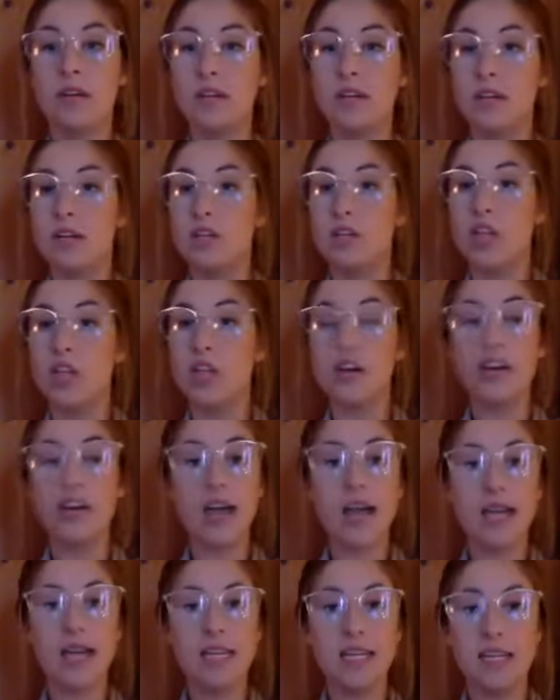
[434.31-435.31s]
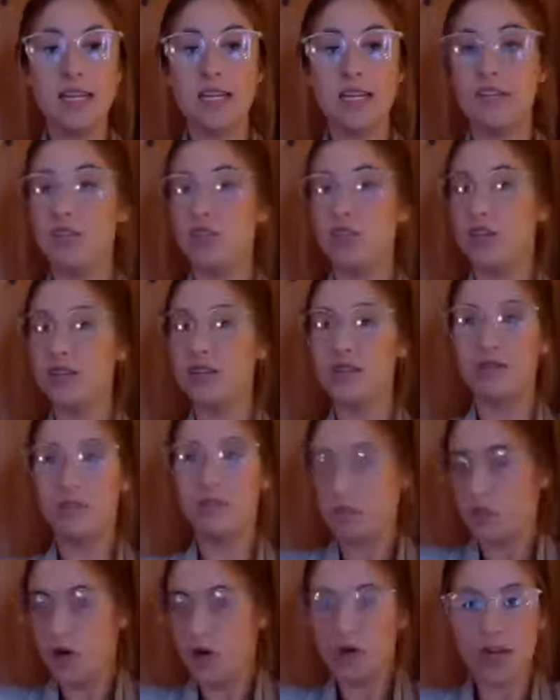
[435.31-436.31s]
sharing ideas, just
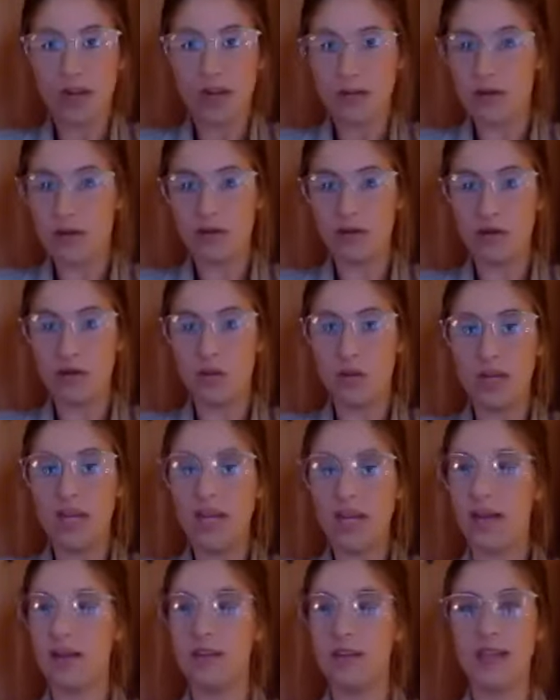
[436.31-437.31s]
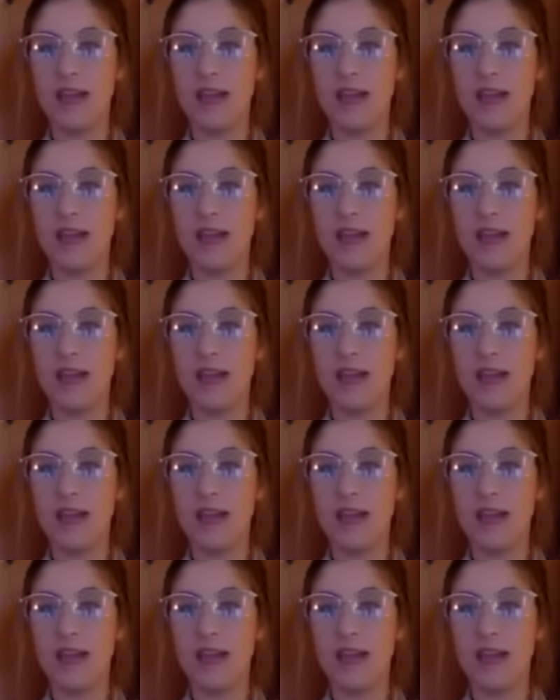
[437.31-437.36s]
joking about their weekend,